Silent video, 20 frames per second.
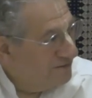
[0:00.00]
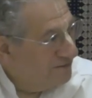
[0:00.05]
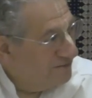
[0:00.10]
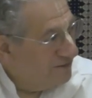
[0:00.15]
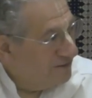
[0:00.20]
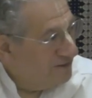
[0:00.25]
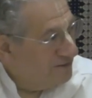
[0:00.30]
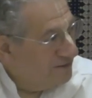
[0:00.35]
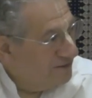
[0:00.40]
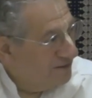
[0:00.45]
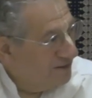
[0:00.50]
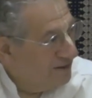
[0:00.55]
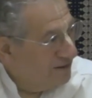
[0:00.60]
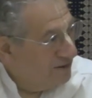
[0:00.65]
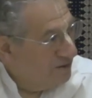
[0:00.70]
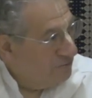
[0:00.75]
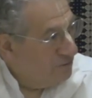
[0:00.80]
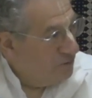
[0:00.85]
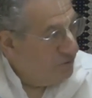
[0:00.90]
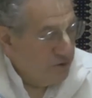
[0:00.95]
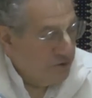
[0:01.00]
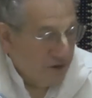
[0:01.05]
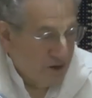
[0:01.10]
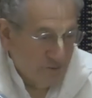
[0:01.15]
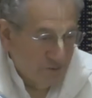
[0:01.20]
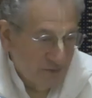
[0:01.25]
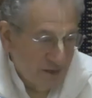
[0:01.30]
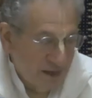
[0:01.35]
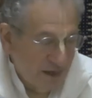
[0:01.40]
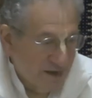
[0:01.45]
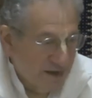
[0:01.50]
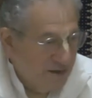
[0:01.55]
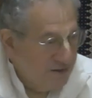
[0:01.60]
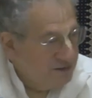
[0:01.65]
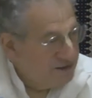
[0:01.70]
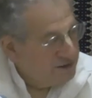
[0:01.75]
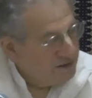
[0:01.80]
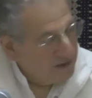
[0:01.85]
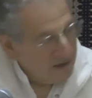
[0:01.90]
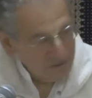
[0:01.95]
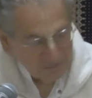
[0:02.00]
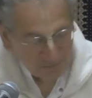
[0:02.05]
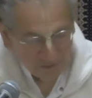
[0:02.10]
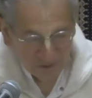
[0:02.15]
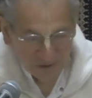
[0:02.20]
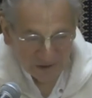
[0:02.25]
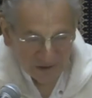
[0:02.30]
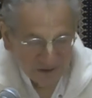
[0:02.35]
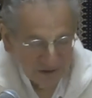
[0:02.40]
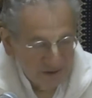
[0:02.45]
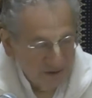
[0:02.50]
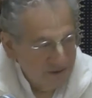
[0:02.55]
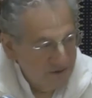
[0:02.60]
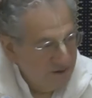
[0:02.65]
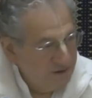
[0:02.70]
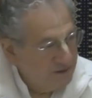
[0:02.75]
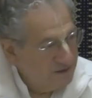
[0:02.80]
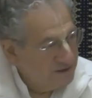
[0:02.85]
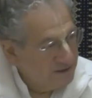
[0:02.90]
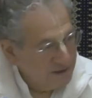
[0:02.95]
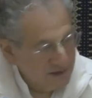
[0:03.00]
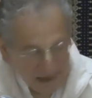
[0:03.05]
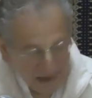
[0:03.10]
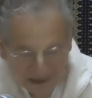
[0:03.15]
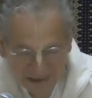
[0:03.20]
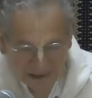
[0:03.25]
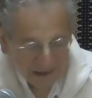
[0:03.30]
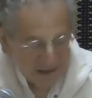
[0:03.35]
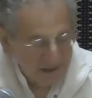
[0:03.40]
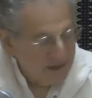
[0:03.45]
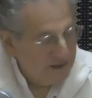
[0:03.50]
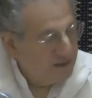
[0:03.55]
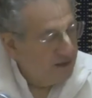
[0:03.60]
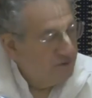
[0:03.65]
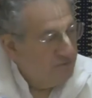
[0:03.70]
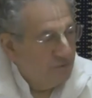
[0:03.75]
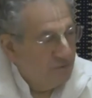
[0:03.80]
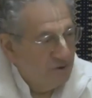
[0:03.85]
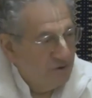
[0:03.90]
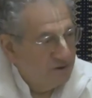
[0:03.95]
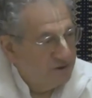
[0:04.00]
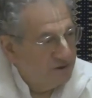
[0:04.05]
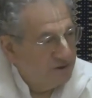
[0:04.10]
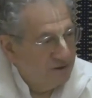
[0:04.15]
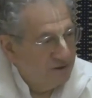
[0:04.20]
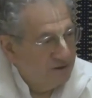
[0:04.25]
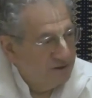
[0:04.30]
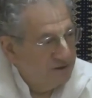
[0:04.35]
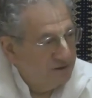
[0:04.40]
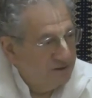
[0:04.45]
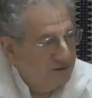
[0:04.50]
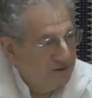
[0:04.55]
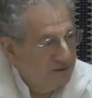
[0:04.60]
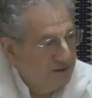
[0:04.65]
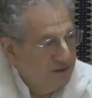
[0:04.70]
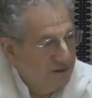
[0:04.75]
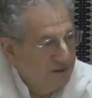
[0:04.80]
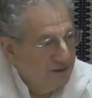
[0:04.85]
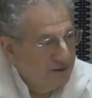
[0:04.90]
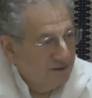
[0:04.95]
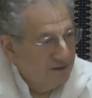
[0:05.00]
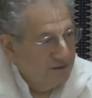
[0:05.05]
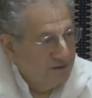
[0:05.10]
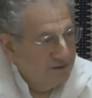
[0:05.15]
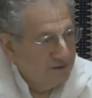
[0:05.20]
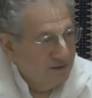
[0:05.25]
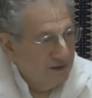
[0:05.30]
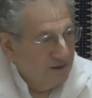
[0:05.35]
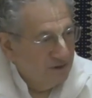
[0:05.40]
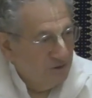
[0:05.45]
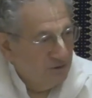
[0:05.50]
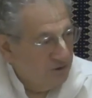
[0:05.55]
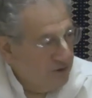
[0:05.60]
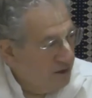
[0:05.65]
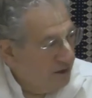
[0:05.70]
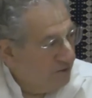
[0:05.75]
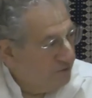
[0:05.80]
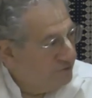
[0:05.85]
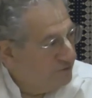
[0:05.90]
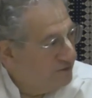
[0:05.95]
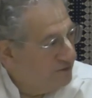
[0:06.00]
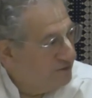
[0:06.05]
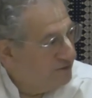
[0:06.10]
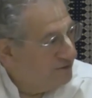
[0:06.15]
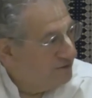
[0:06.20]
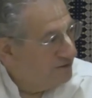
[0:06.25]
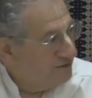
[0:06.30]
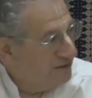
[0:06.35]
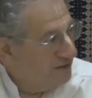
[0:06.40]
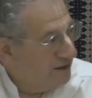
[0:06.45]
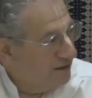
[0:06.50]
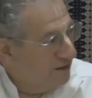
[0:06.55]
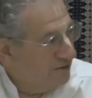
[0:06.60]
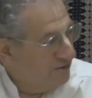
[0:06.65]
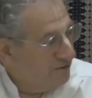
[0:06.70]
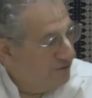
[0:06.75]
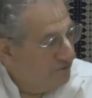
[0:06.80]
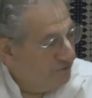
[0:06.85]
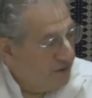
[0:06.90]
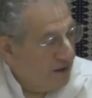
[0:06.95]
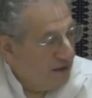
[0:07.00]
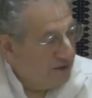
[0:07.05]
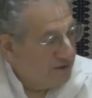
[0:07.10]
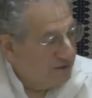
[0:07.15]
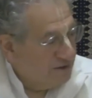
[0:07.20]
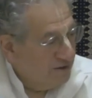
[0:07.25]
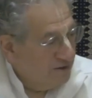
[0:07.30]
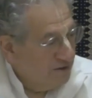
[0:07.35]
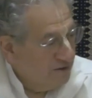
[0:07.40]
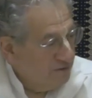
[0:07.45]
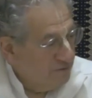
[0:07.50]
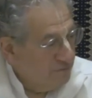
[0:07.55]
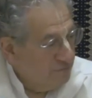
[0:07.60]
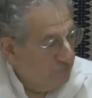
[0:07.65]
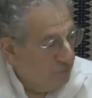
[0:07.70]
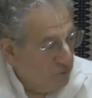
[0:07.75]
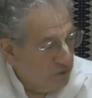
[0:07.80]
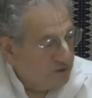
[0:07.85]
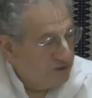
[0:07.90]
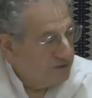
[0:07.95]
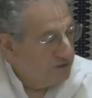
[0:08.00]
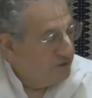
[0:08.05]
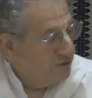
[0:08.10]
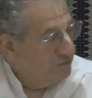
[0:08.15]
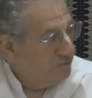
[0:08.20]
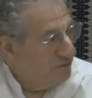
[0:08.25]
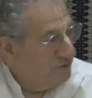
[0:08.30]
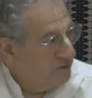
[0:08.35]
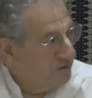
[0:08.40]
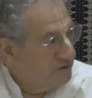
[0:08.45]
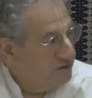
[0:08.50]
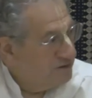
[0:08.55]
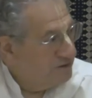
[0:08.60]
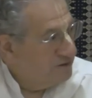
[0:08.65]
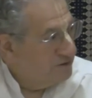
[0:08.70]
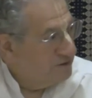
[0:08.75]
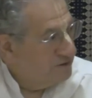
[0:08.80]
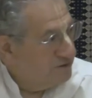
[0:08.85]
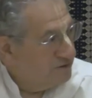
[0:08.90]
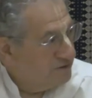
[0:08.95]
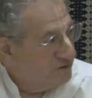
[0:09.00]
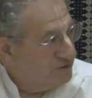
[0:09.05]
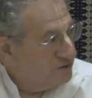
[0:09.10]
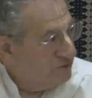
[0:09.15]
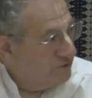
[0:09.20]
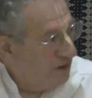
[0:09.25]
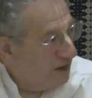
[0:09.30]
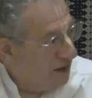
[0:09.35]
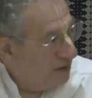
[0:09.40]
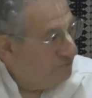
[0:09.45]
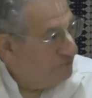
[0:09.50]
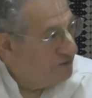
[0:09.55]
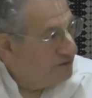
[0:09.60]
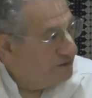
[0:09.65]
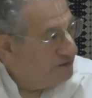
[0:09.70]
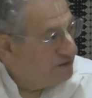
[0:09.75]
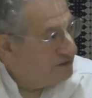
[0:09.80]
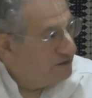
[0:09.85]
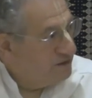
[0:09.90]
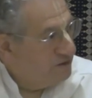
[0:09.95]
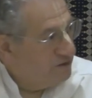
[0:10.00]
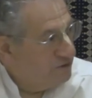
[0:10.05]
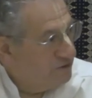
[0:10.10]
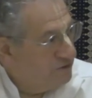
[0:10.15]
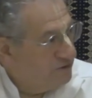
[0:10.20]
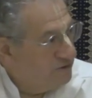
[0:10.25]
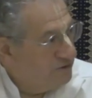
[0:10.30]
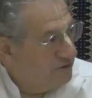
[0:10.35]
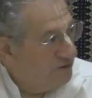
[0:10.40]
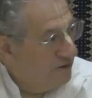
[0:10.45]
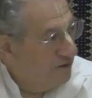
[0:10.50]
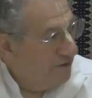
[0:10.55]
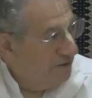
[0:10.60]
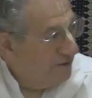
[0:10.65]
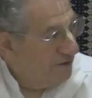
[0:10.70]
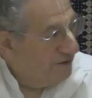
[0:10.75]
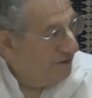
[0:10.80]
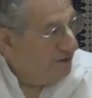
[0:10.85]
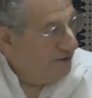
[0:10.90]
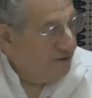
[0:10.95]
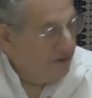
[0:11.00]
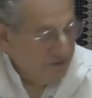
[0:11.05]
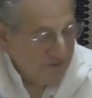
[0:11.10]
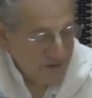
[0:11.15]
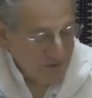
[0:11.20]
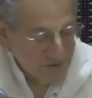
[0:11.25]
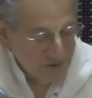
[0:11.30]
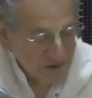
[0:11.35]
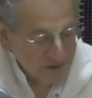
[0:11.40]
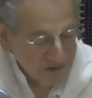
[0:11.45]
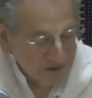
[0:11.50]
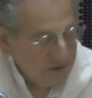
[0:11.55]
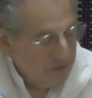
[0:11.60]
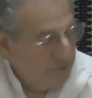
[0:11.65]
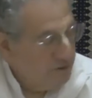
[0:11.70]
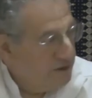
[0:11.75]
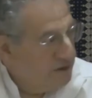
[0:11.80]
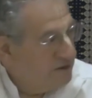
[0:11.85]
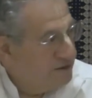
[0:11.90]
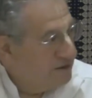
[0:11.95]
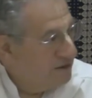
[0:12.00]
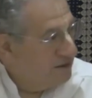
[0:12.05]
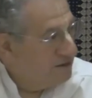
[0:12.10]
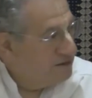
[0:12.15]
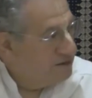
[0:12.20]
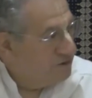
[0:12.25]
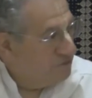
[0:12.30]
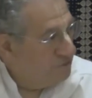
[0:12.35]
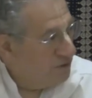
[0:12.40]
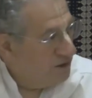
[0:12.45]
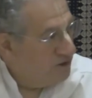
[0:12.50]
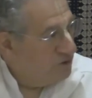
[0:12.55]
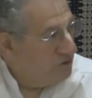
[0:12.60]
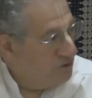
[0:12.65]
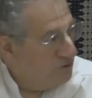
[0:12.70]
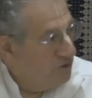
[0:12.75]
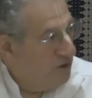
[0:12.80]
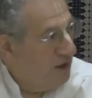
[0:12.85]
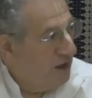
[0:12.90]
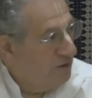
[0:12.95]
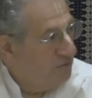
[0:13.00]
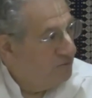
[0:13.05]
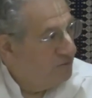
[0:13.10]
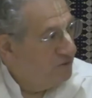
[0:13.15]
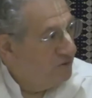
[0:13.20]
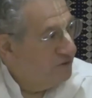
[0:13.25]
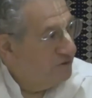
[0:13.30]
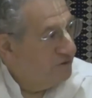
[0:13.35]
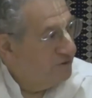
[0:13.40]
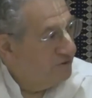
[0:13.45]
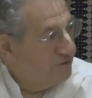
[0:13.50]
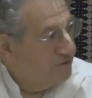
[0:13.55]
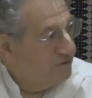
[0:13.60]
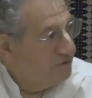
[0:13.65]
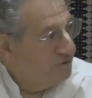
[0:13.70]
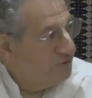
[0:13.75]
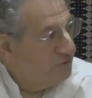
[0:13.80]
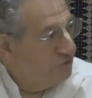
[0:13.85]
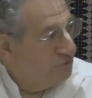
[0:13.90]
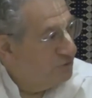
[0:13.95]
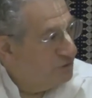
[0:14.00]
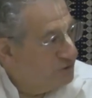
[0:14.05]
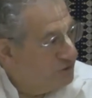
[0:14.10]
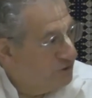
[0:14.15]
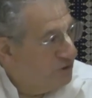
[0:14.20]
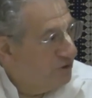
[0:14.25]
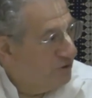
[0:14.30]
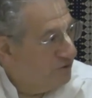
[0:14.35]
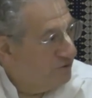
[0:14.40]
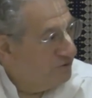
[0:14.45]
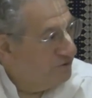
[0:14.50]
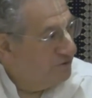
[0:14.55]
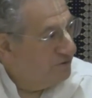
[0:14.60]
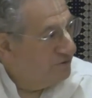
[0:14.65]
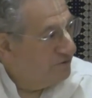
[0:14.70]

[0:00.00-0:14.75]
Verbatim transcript: Right? But if you come back and see that person it's exactly the same person that you left. In fact, more so because they're, they're so happy to see you and they've done so many things to make you happy on your return.